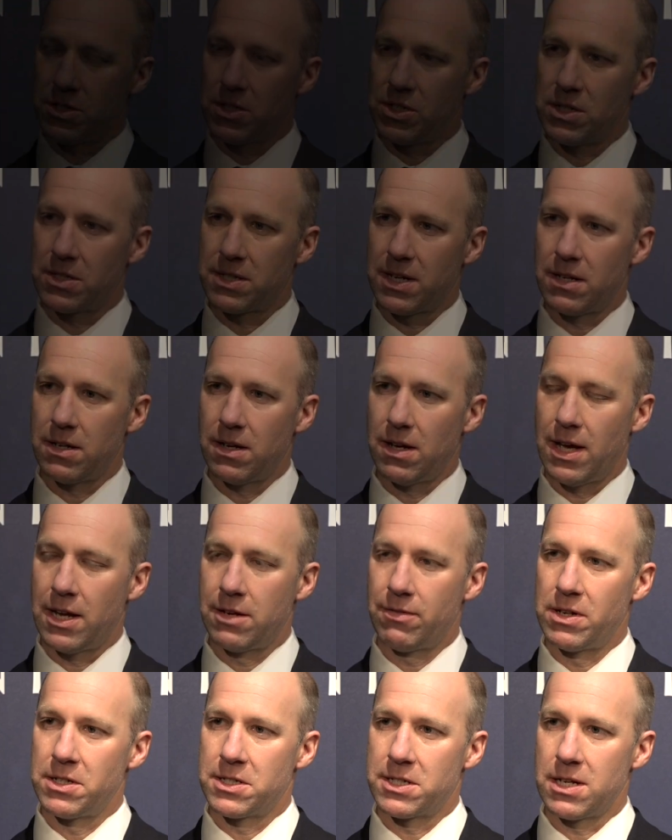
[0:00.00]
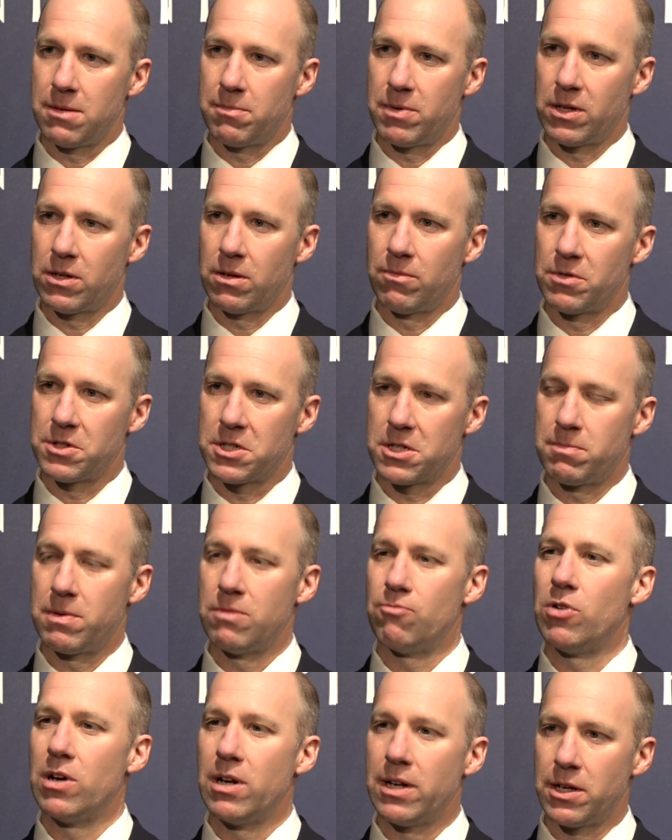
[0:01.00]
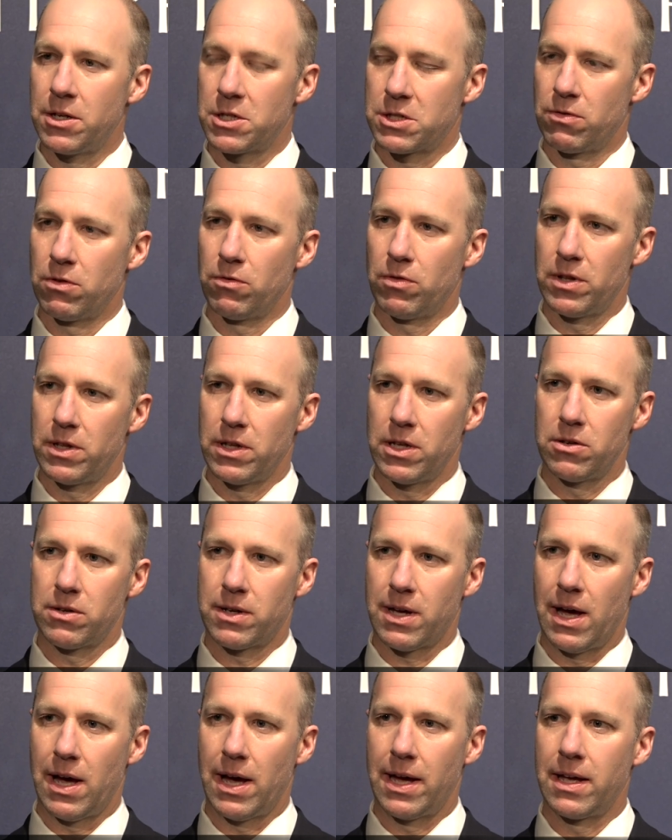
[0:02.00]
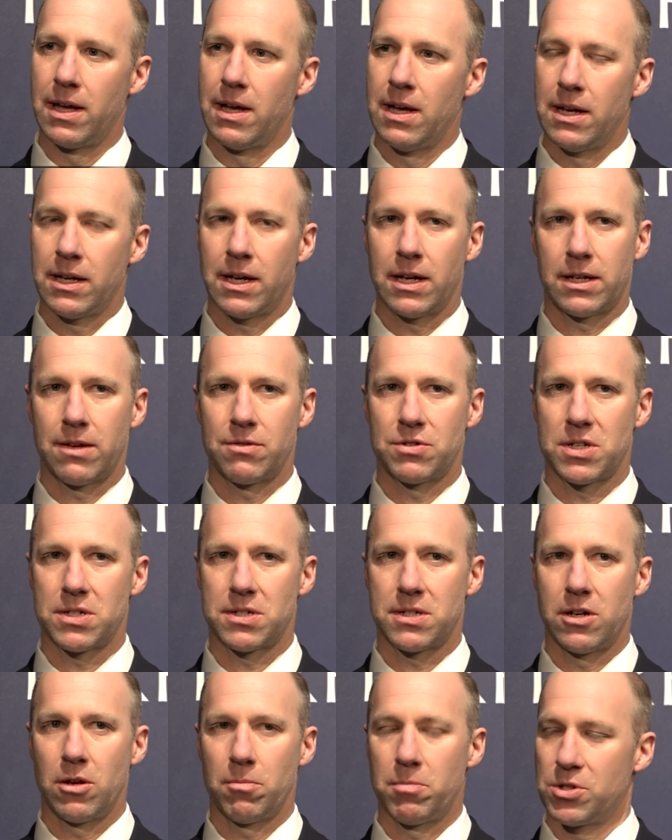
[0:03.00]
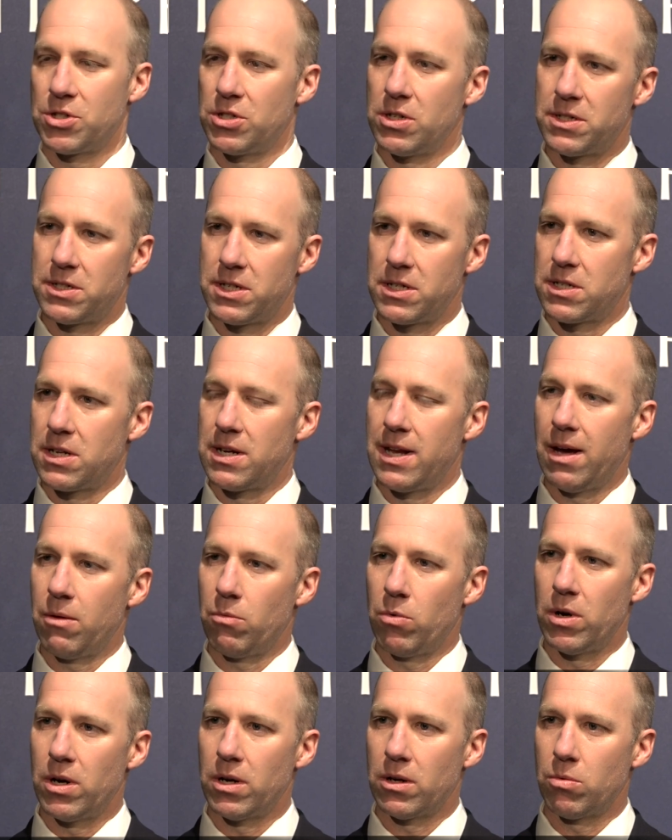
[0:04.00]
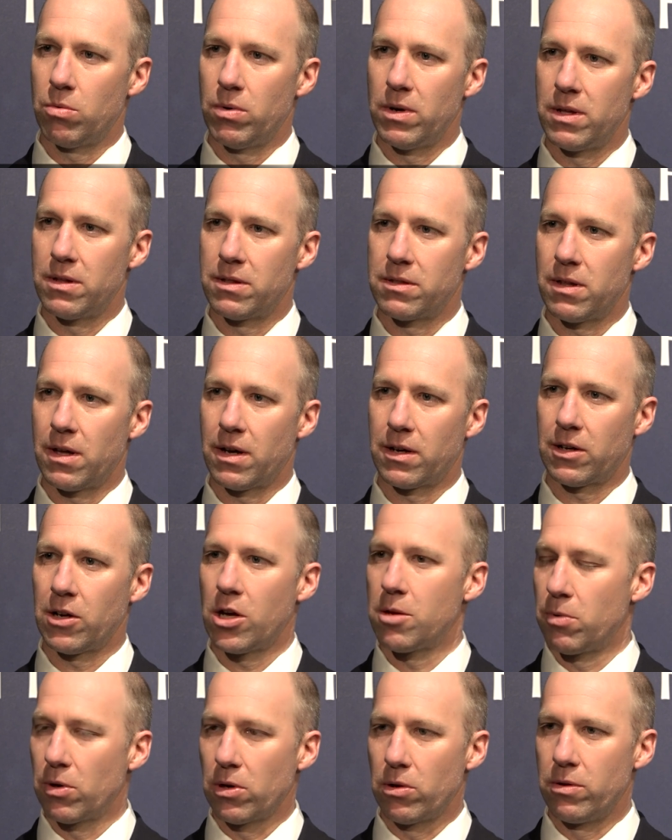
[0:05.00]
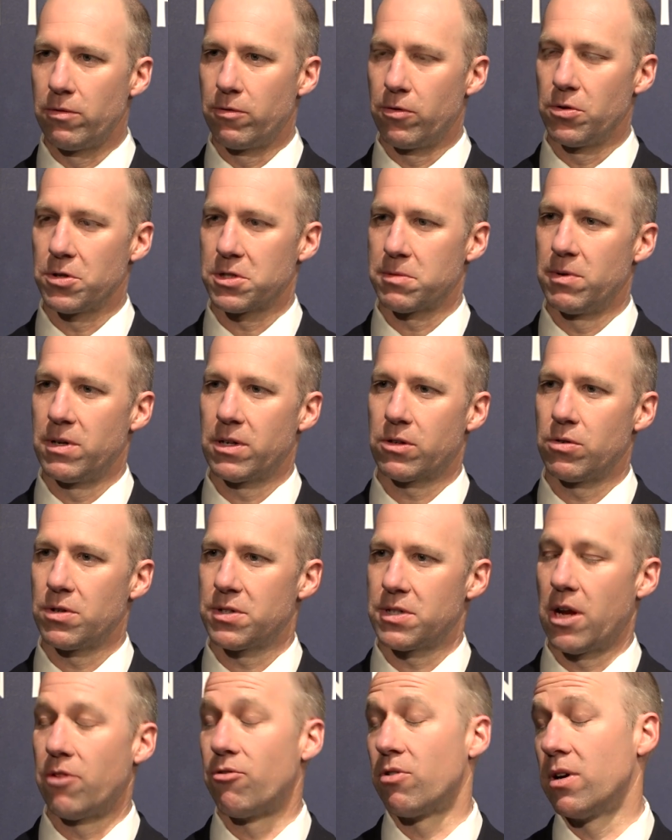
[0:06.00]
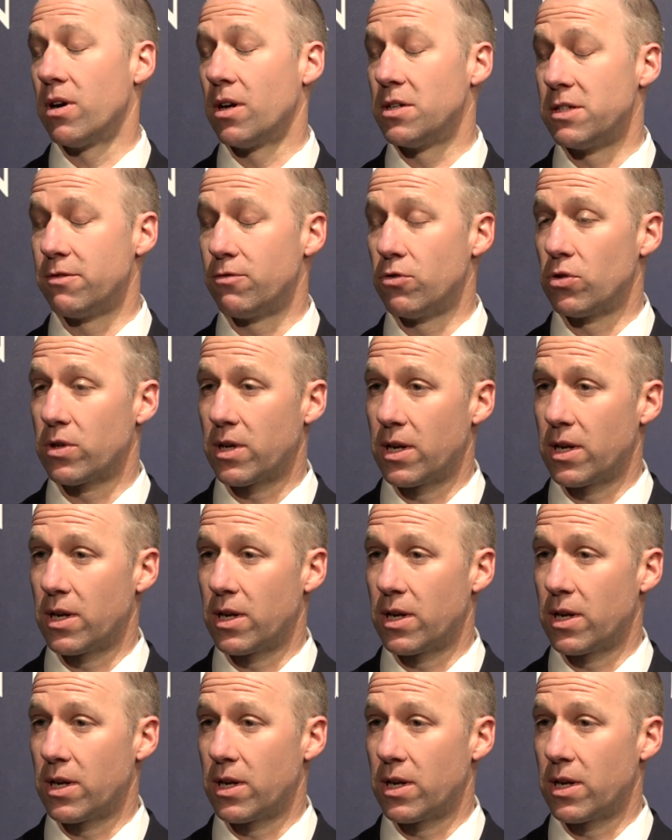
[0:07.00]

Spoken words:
this year's head of NCB conference has been really useful for the UK. It gives us an opportunity to network with global law enforcement across 194